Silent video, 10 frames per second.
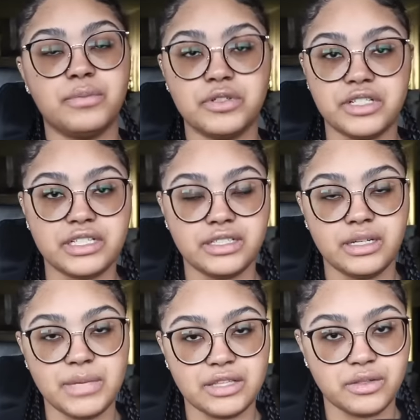particularly
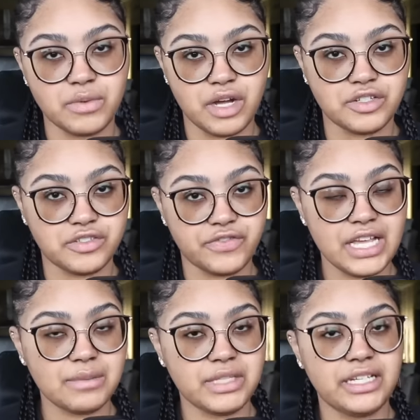about the Rogers
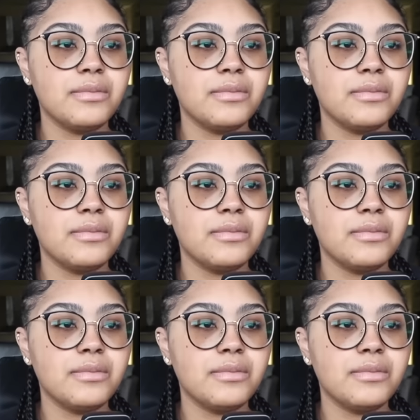family,